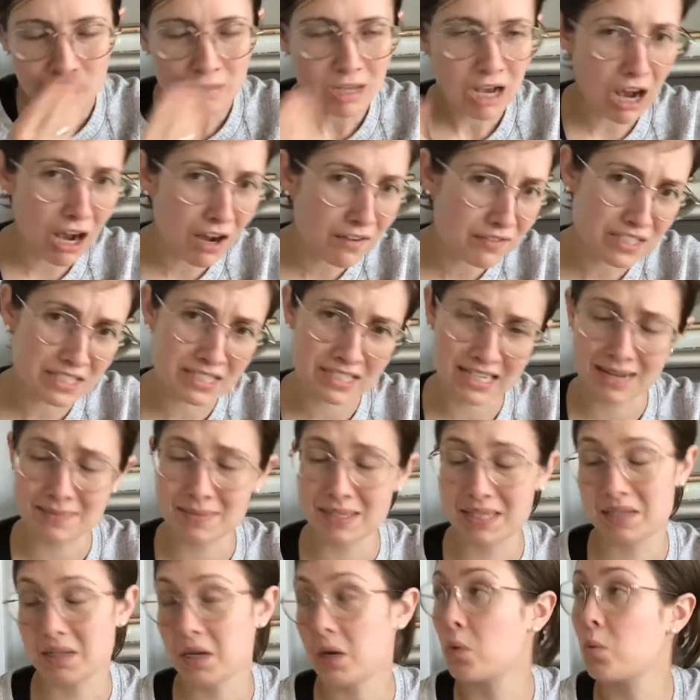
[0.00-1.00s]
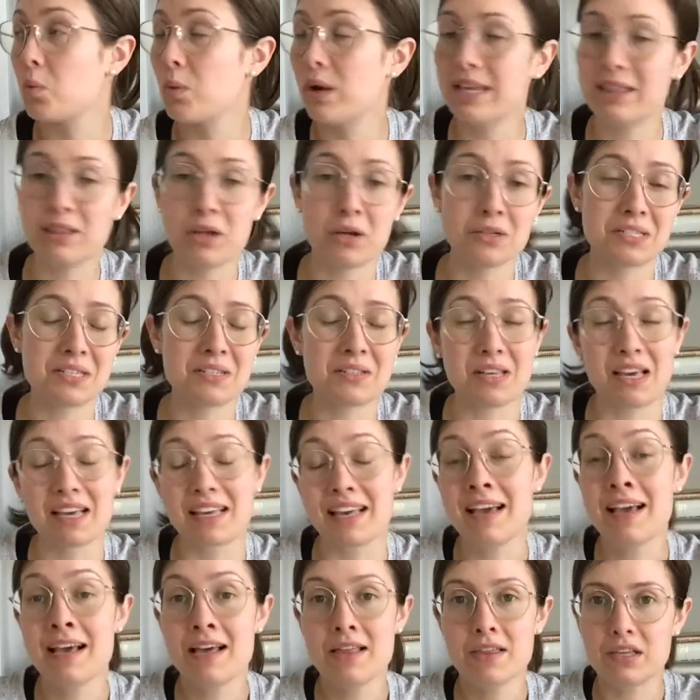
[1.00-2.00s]
Oftentimes, it's like weight loss is
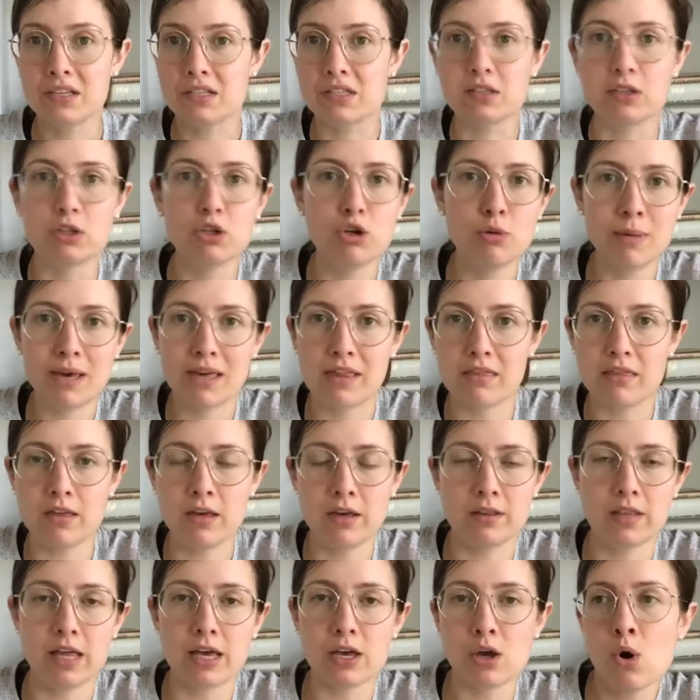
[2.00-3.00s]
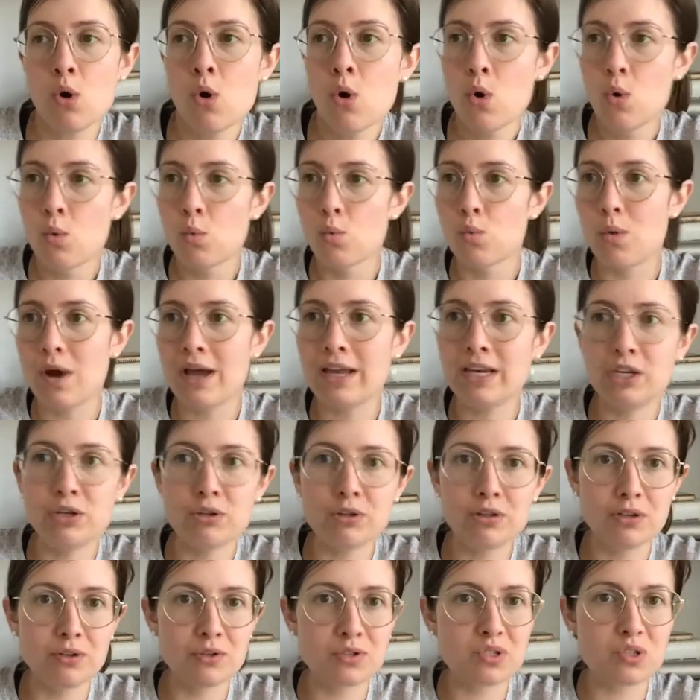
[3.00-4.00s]
like this looming thing, like when you
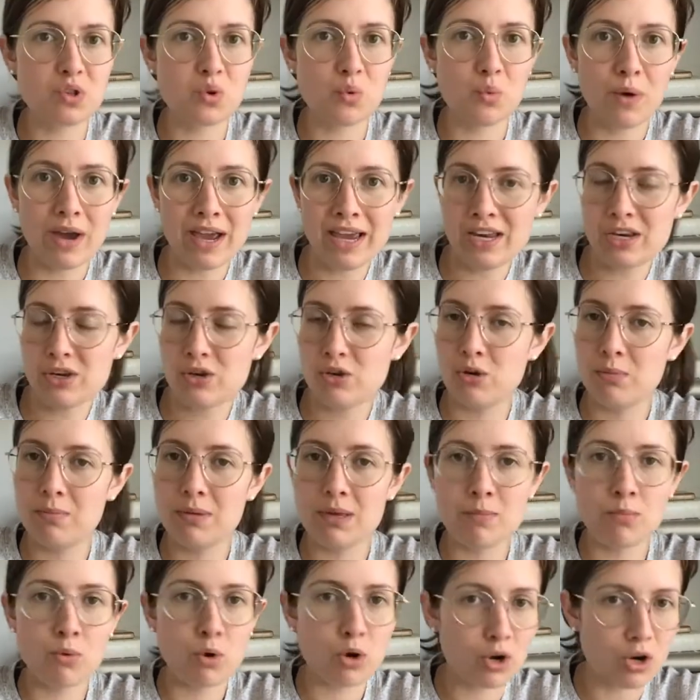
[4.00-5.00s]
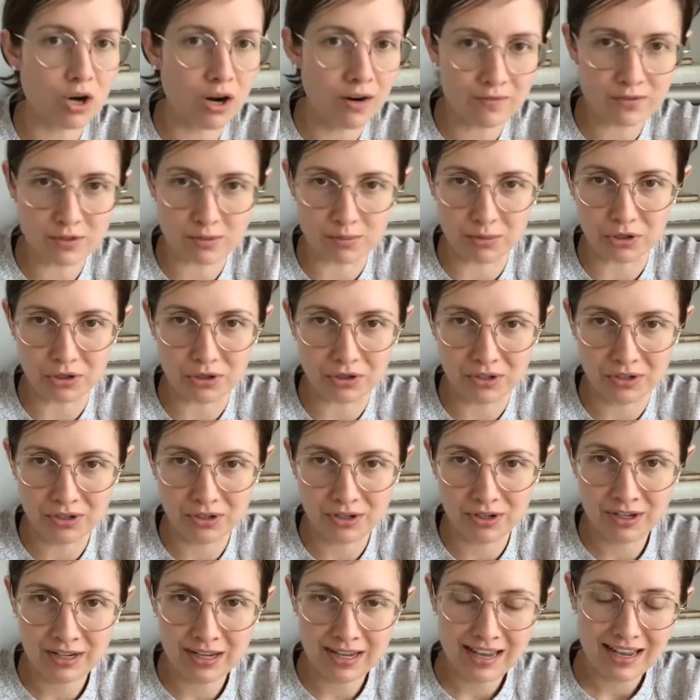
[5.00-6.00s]
lose the weight, you'll be more comfortable.
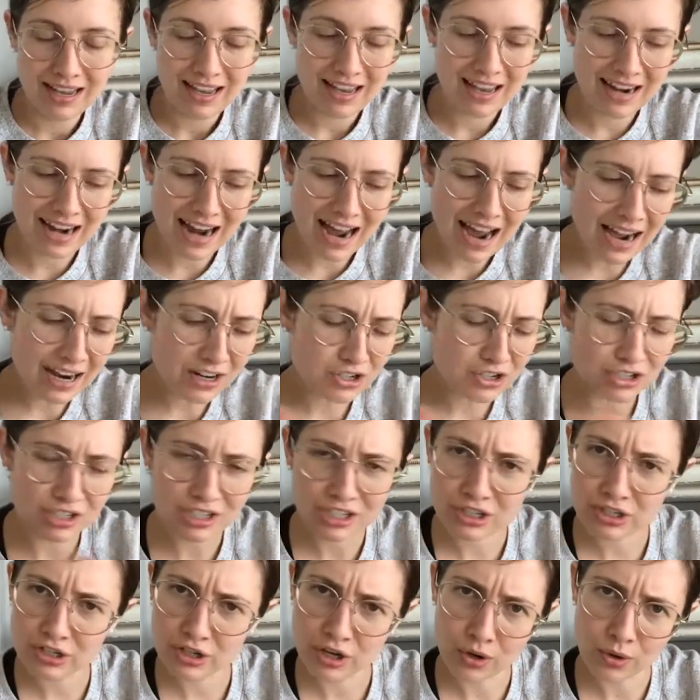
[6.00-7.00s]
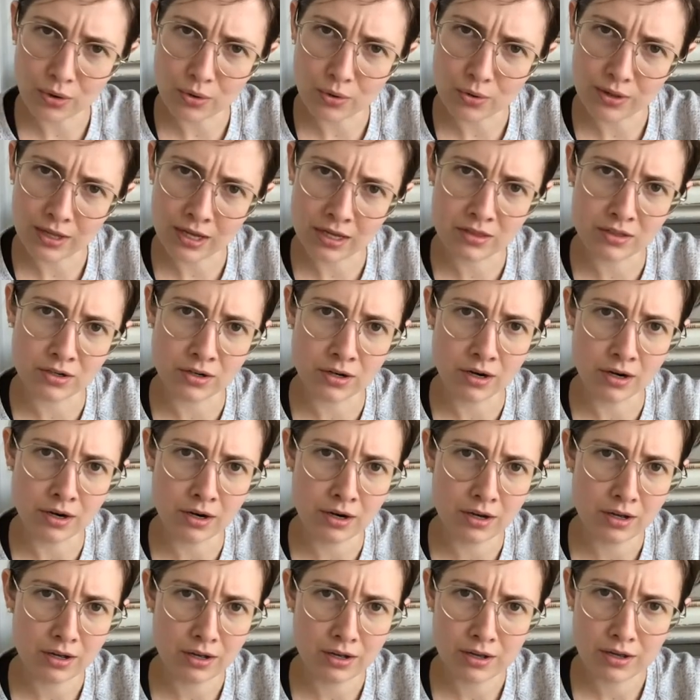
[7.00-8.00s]
And actually, no, like there
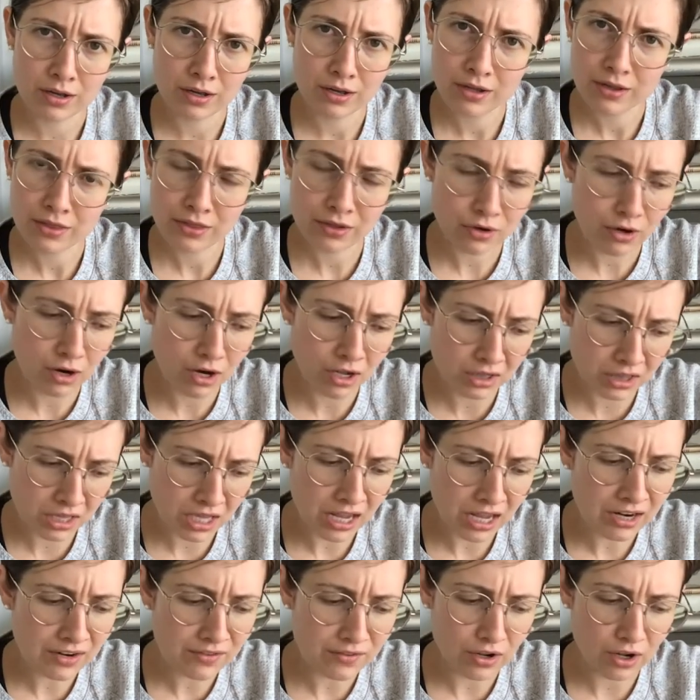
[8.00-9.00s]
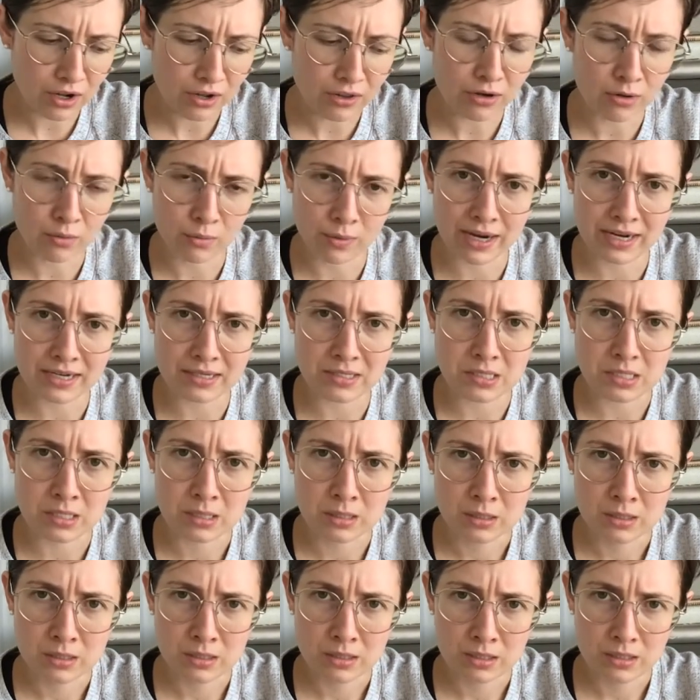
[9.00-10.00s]
are there are a lot of other ways
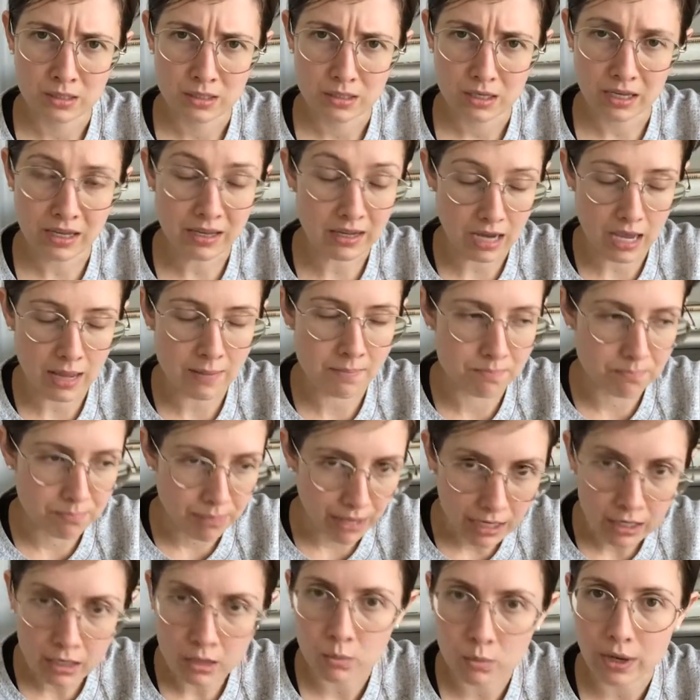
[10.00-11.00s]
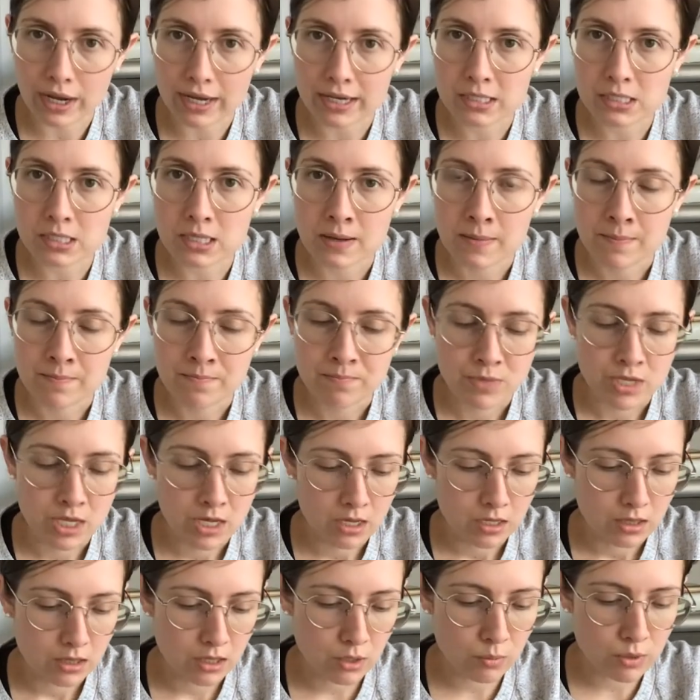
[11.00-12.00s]
and better ways
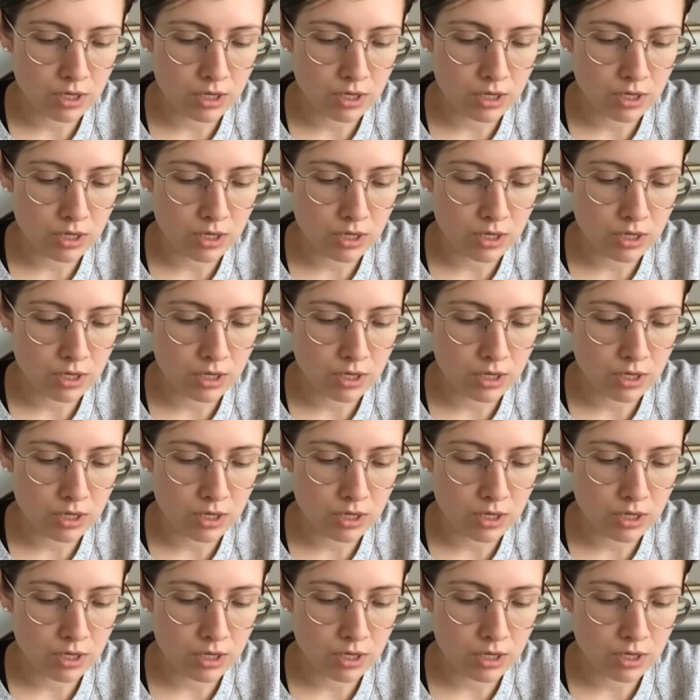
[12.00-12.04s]
that